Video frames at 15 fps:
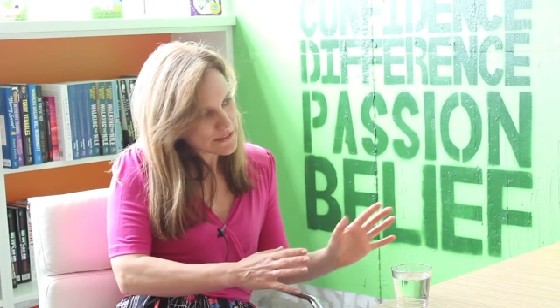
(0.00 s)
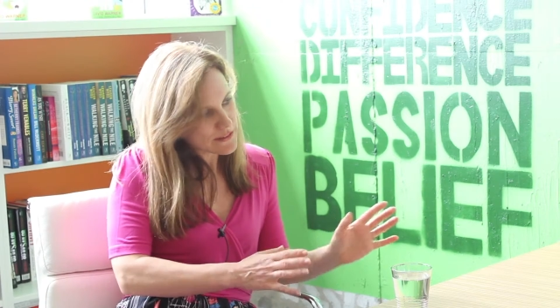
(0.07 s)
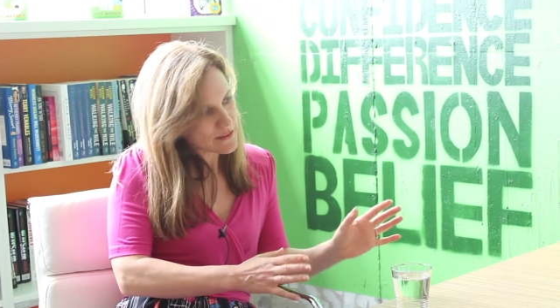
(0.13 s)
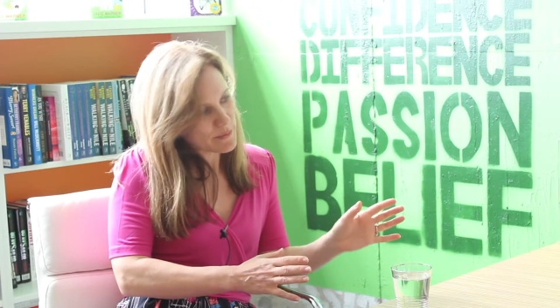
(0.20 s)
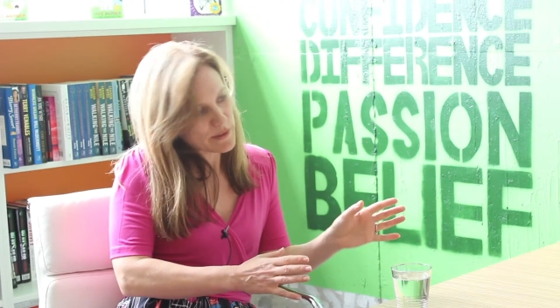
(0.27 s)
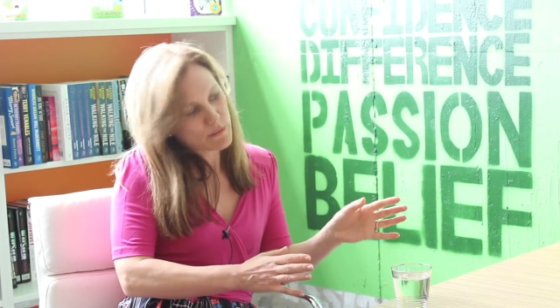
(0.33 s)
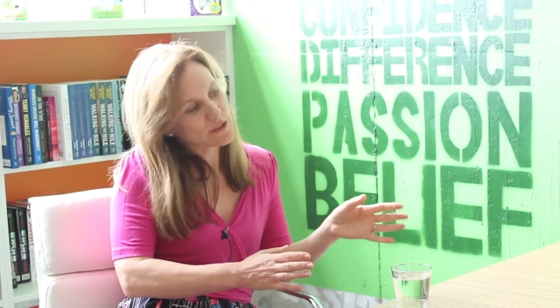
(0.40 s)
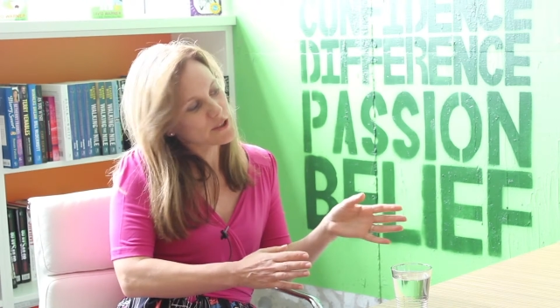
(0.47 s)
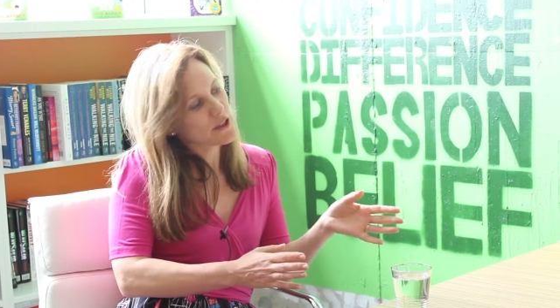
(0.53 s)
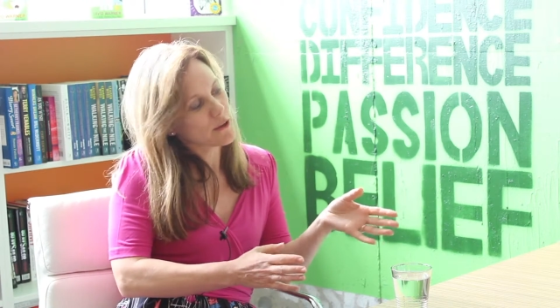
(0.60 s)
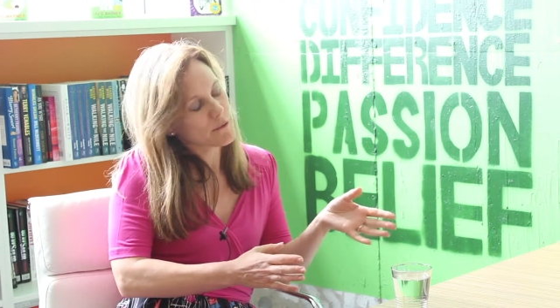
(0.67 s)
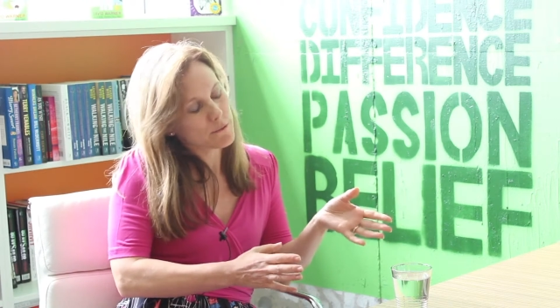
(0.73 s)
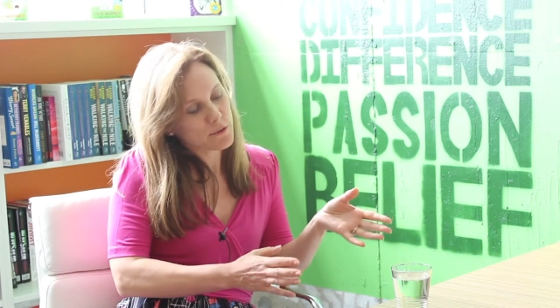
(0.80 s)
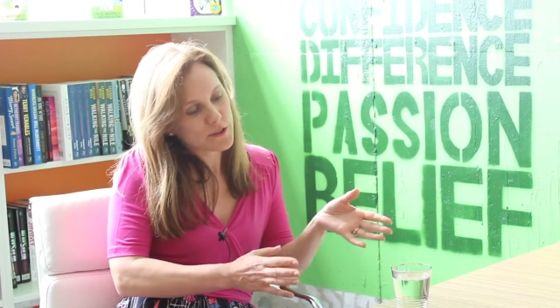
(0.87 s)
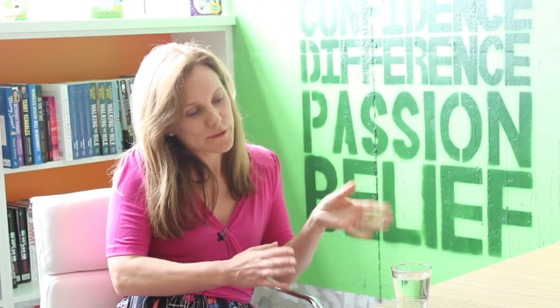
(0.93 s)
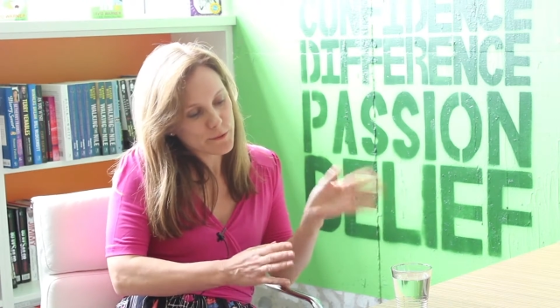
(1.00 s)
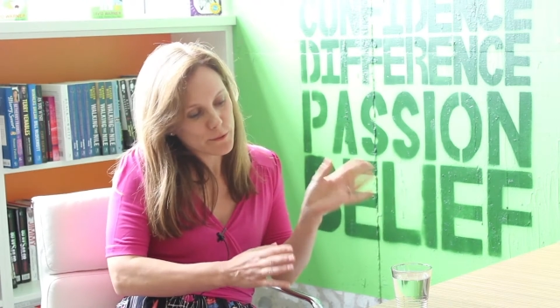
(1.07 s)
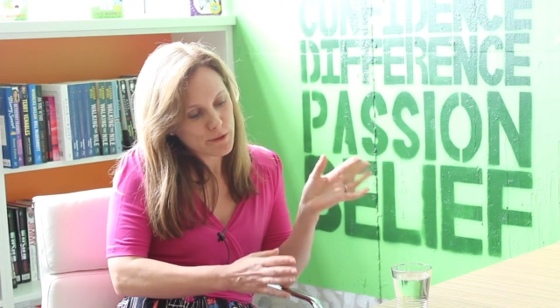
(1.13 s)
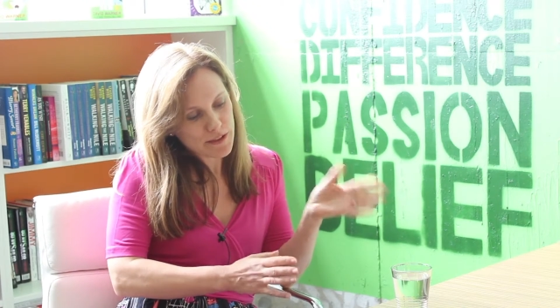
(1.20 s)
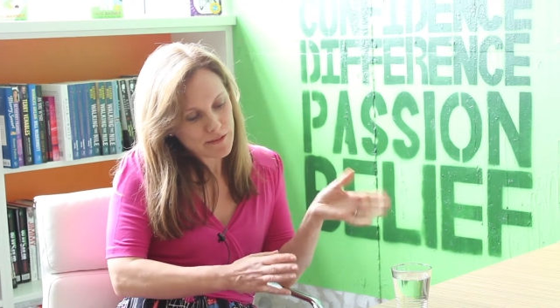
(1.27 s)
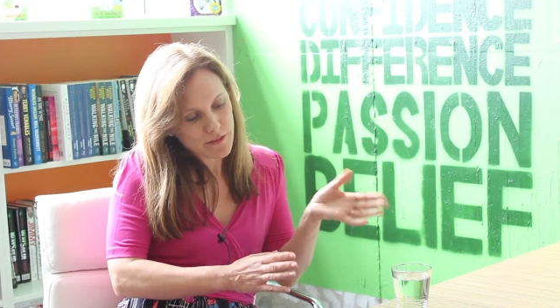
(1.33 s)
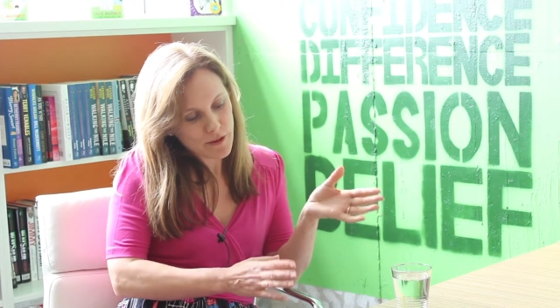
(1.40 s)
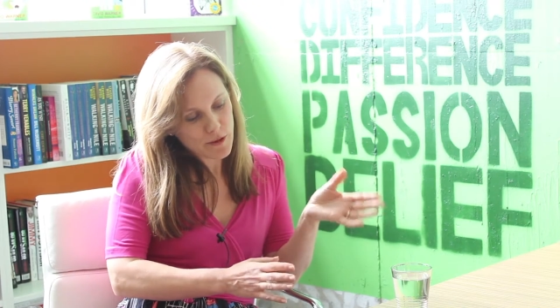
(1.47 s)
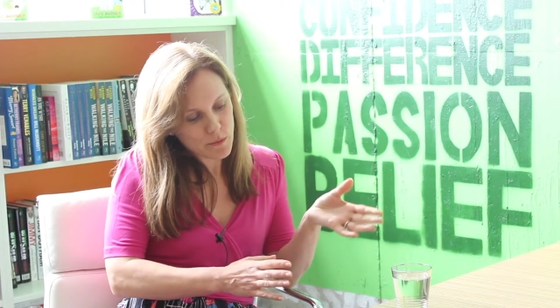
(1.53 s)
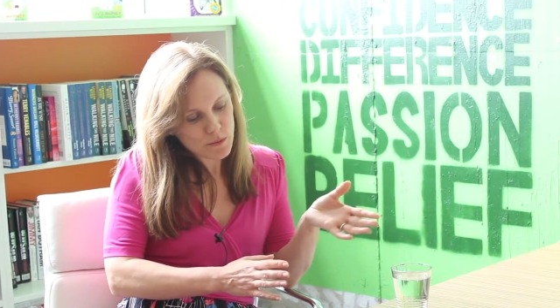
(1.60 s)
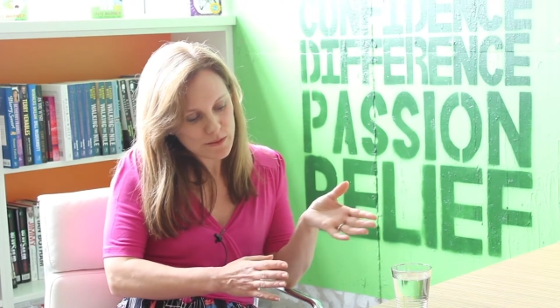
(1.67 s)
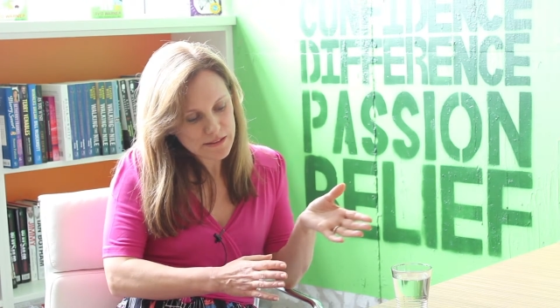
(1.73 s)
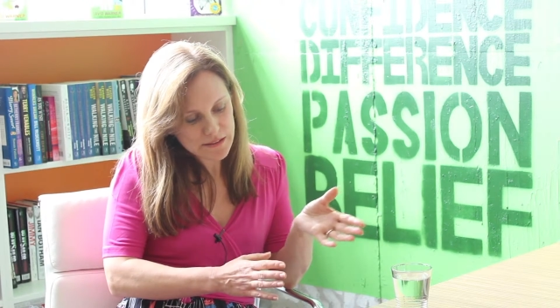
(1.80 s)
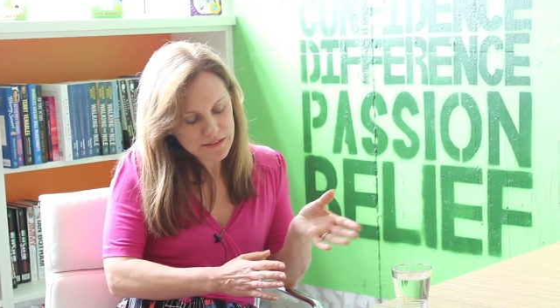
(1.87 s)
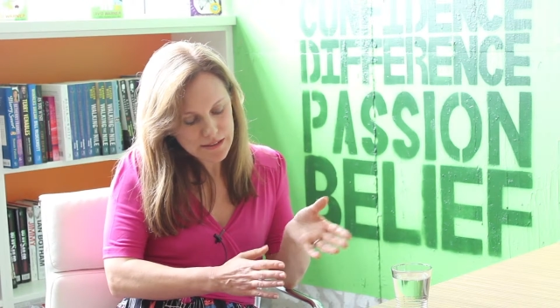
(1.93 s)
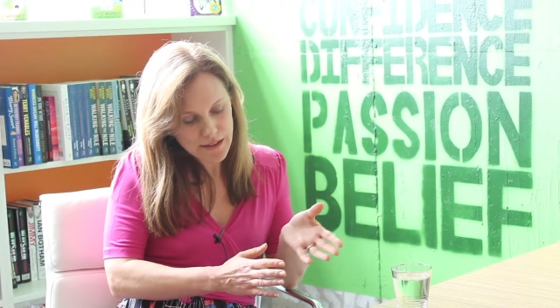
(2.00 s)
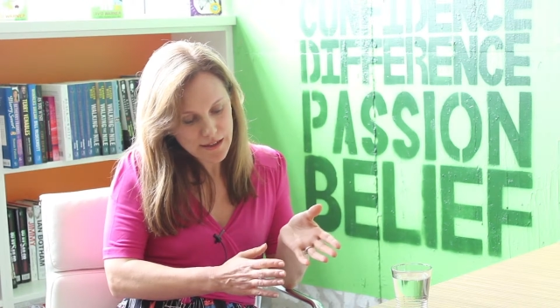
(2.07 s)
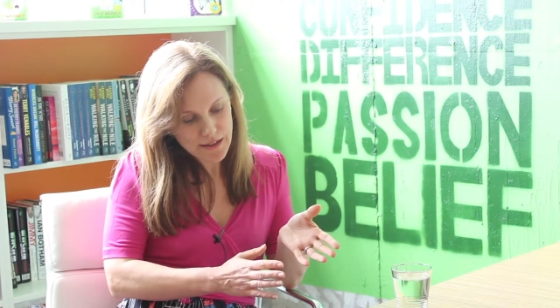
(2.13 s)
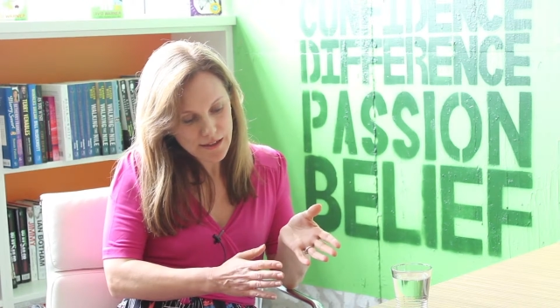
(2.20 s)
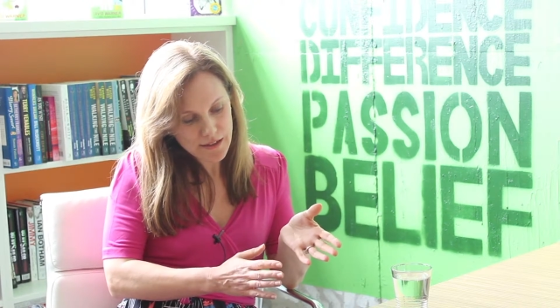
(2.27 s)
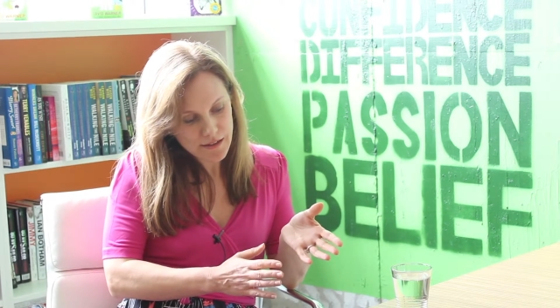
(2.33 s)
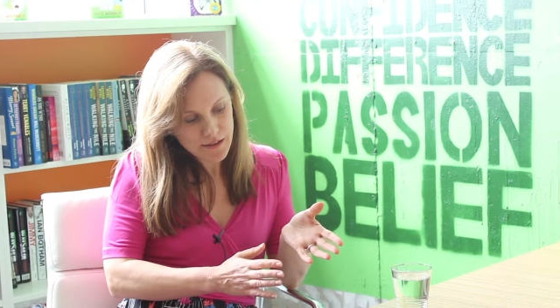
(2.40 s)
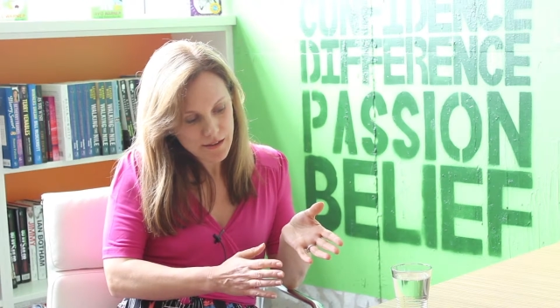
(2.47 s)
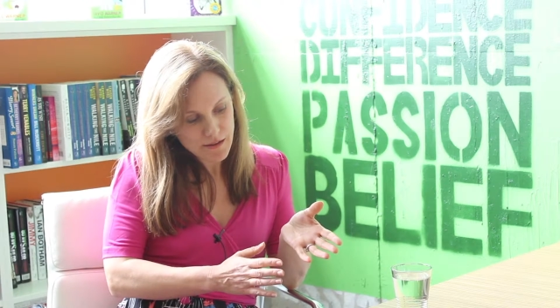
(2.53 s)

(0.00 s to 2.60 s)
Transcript: it a bit with Child 44, even though it wasn't a